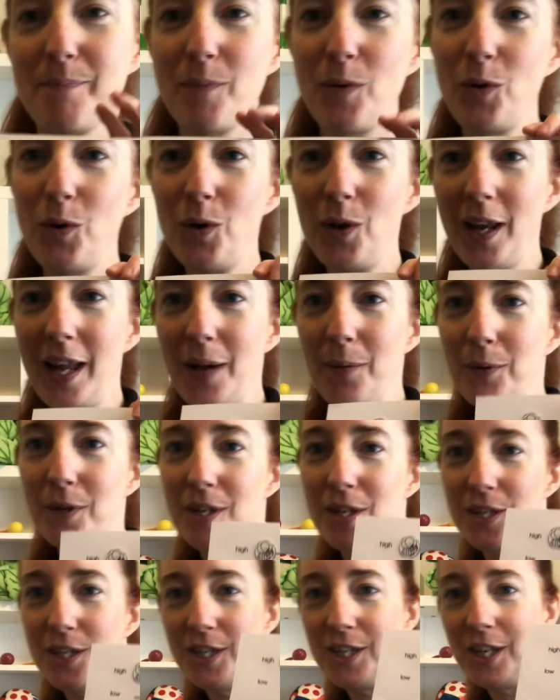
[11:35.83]
All I want
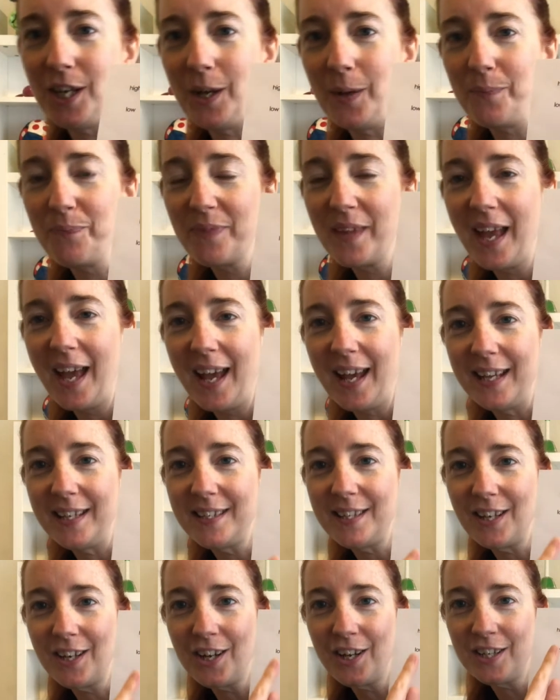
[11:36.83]
you to do is
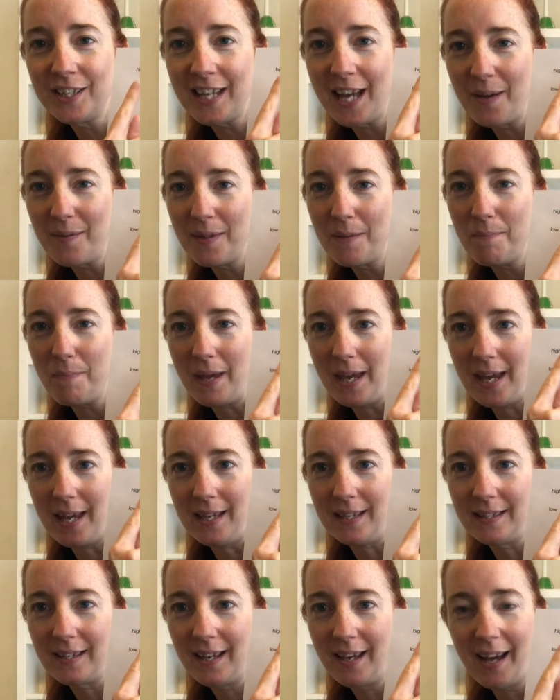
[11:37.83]
to cut out the
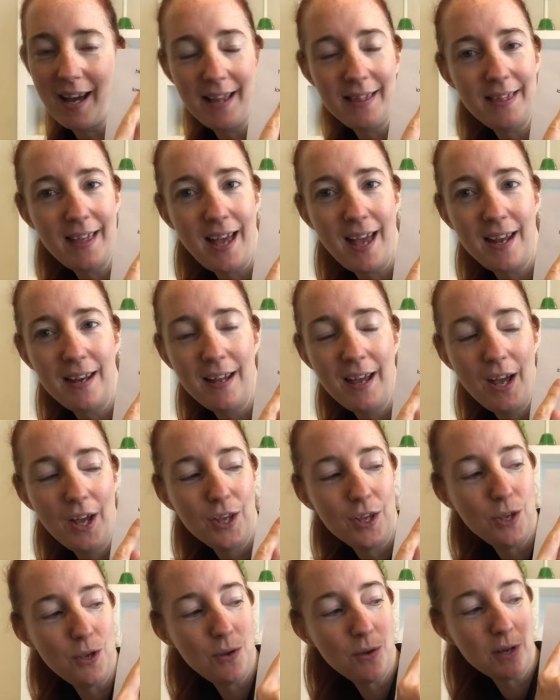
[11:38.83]
bees, and then
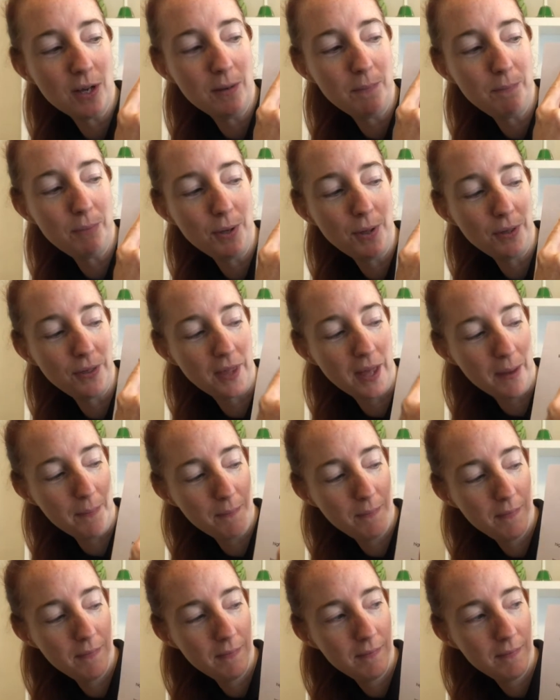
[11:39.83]
you can put them